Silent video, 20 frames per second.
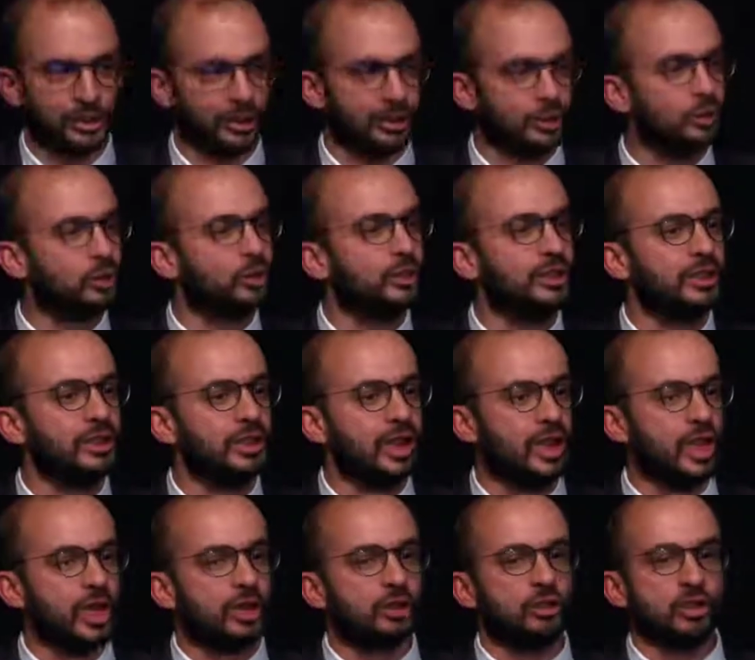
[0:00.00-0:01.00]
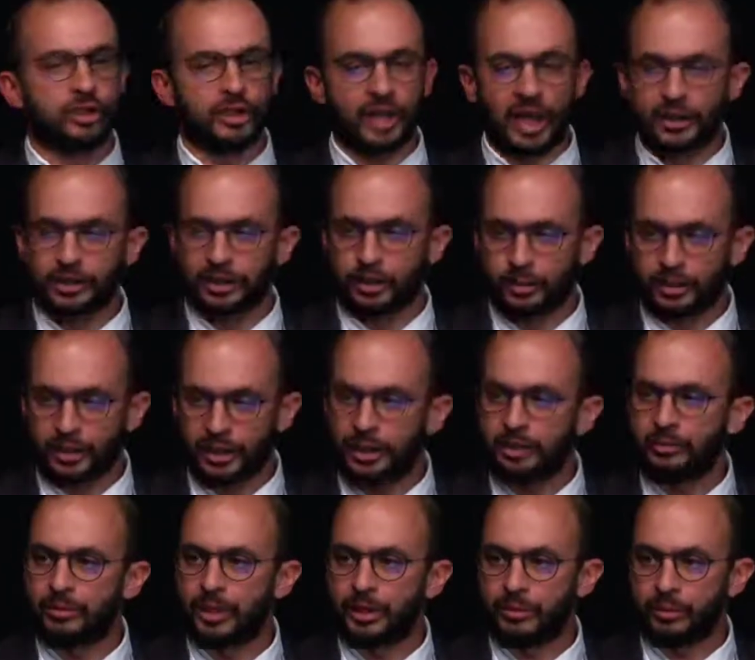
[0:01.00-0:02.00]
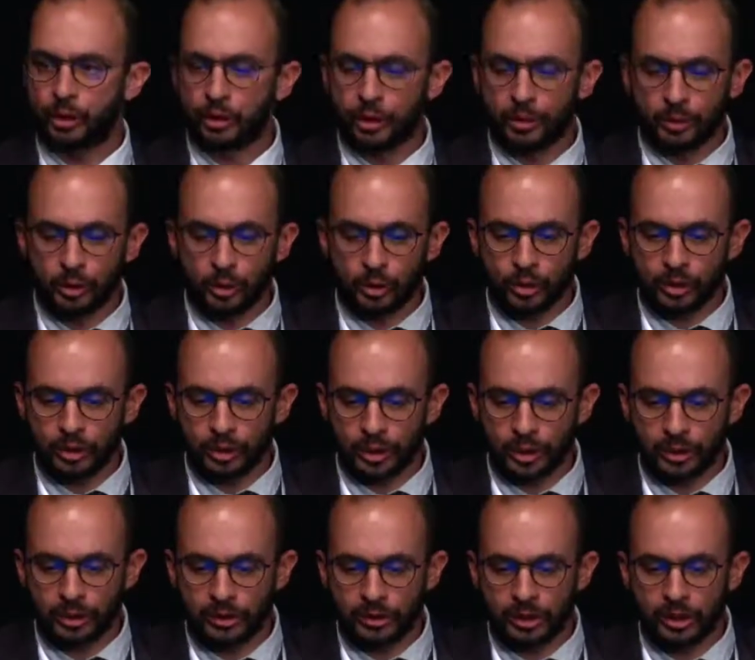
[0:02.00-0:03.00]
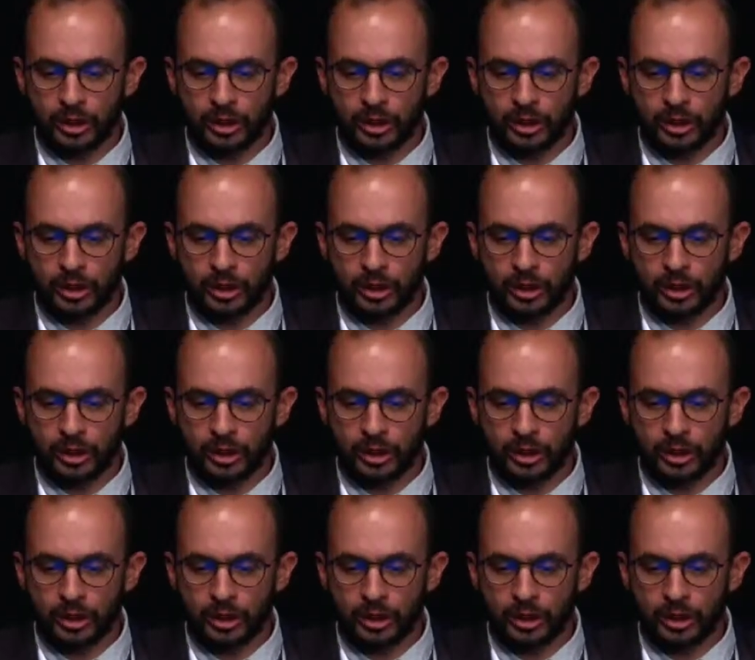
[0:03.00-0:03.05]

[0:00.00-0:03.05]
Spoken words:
and to the results obtained by the MOCHA project,